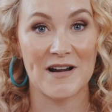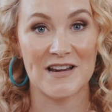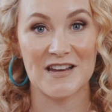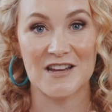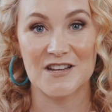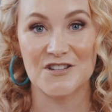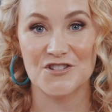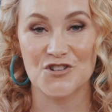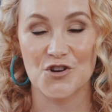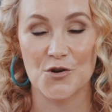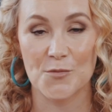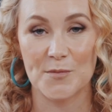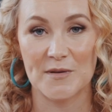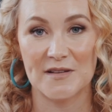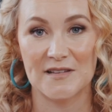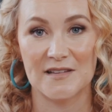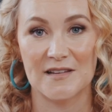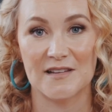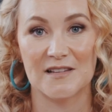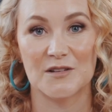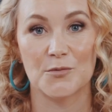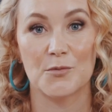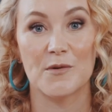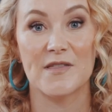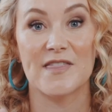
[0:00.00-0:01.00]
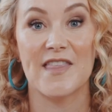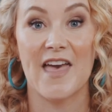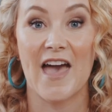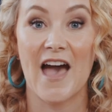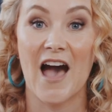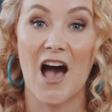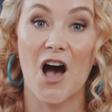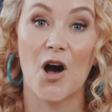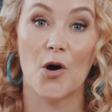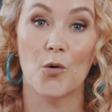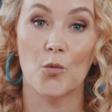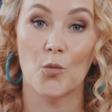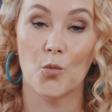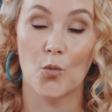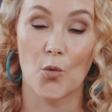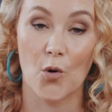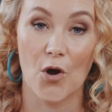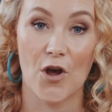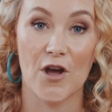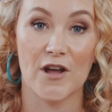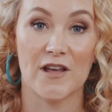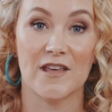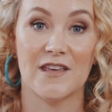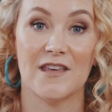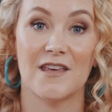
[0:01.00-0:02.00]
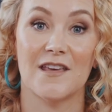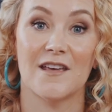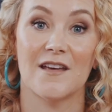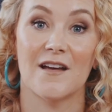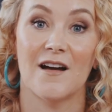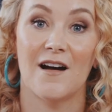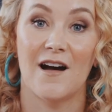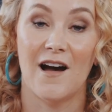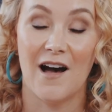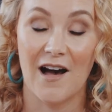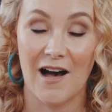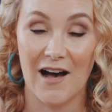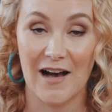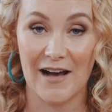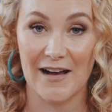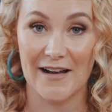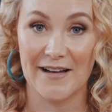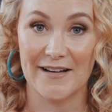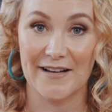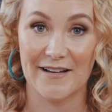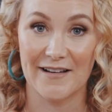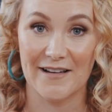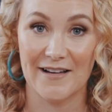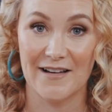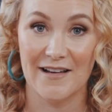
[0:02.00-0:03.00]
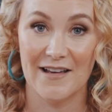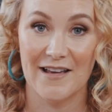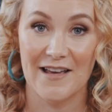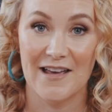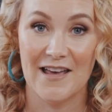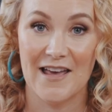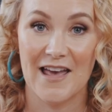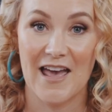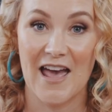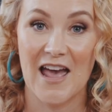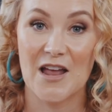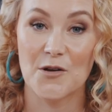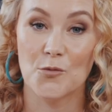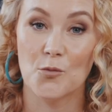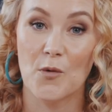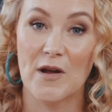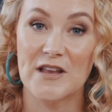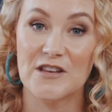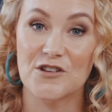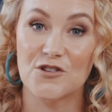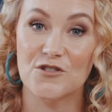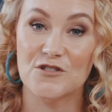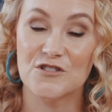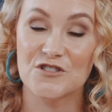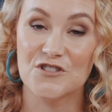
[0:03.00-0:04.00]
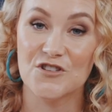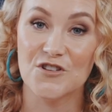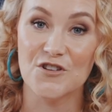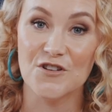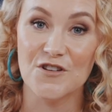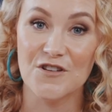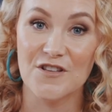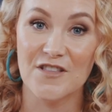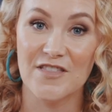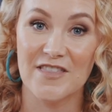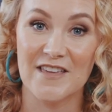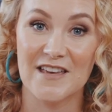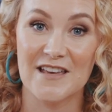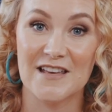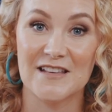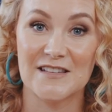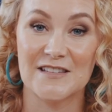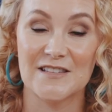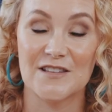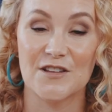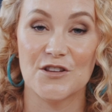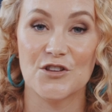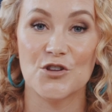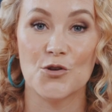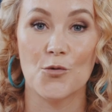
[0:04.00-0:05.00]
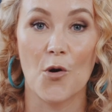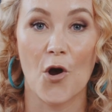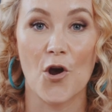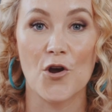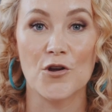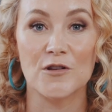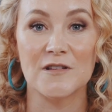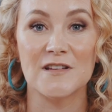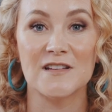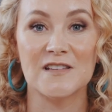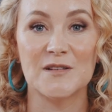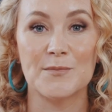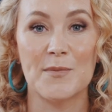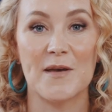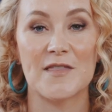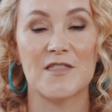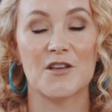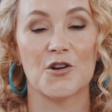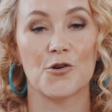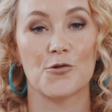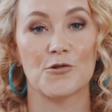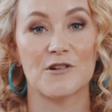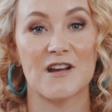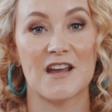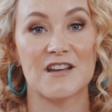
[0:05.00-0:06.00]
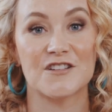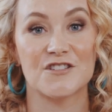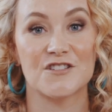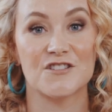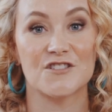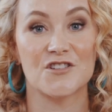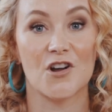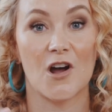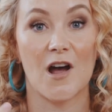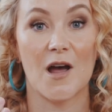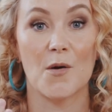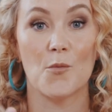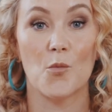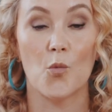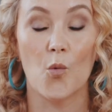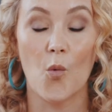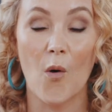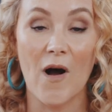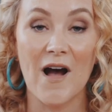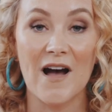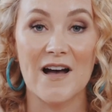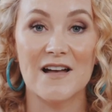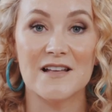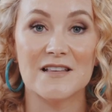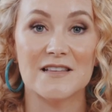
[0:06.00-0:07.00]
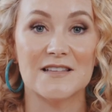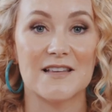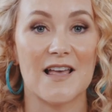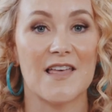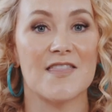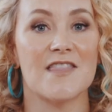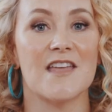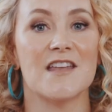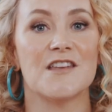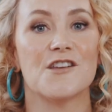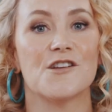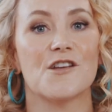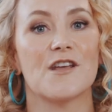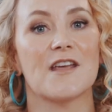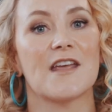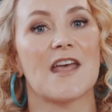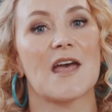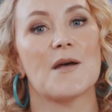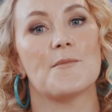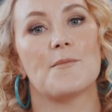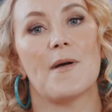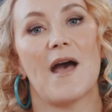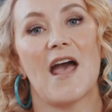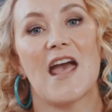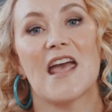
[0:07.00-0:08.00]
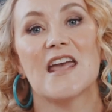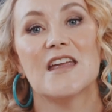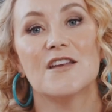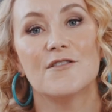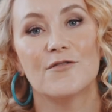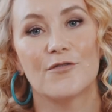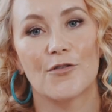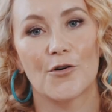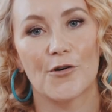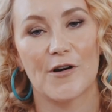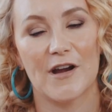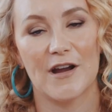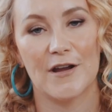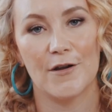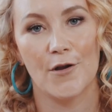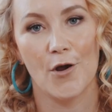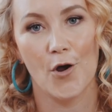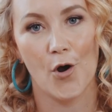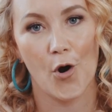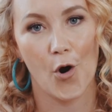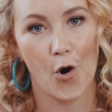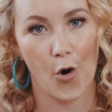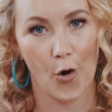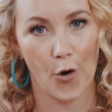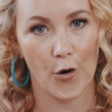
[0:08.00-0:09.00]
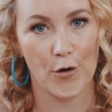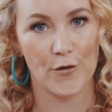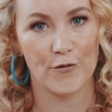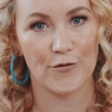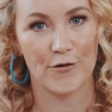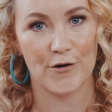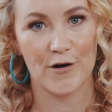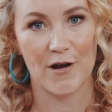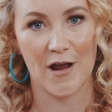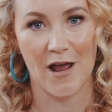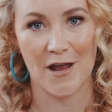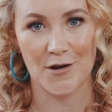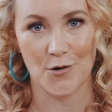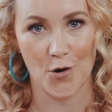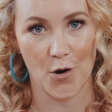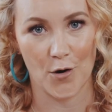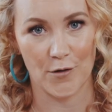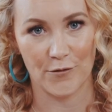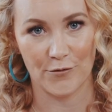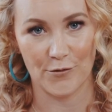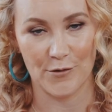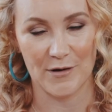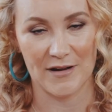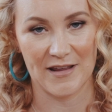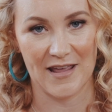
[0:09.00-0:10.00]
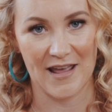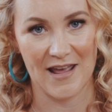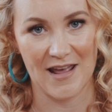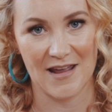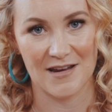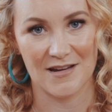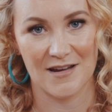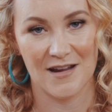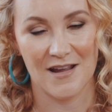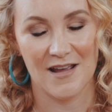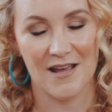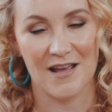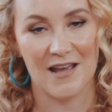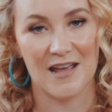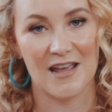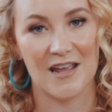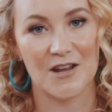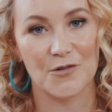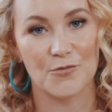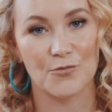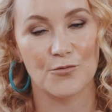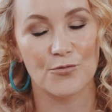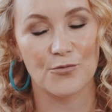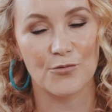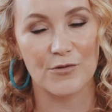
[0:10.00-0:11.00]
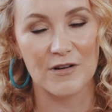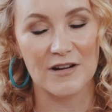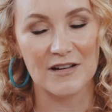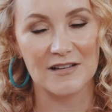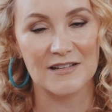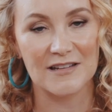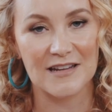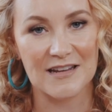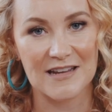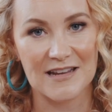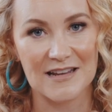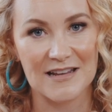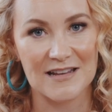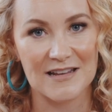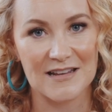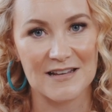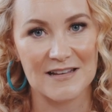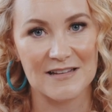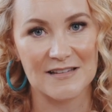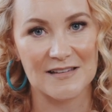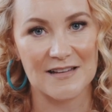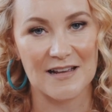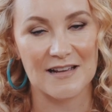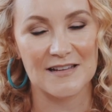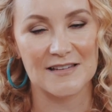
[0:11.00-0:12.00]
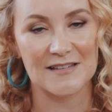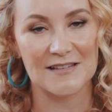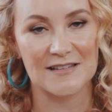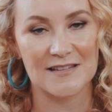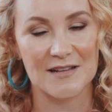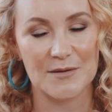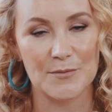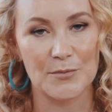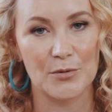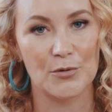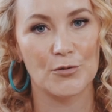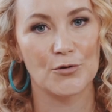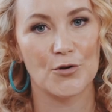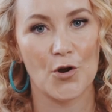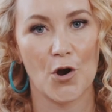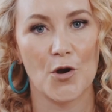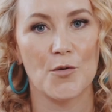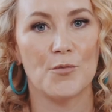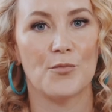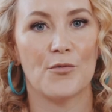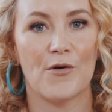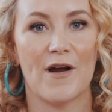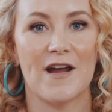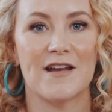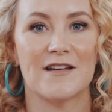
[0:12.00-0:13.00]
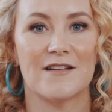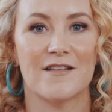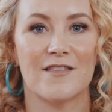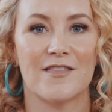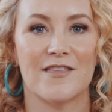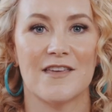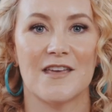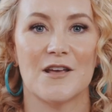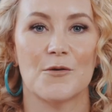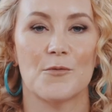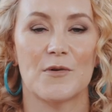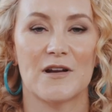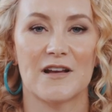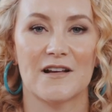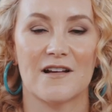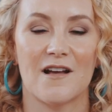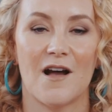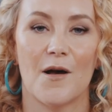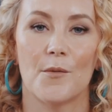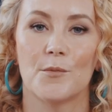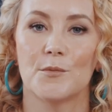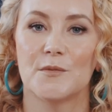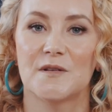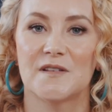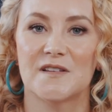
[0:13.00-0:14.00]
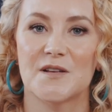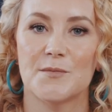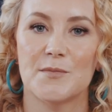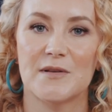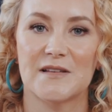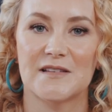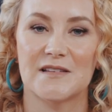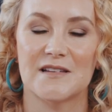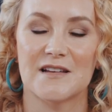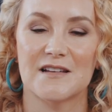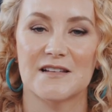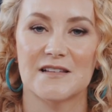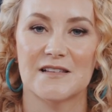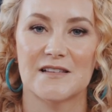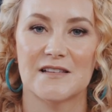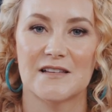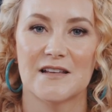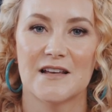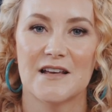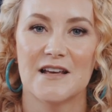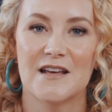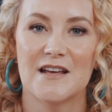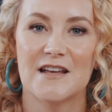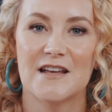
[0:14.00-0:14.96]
money into your business without working harder. And when you do this, you only spend the creation time once and then you can get paid for it over and over again. It really is a simple no-brainer thing when it comes to business.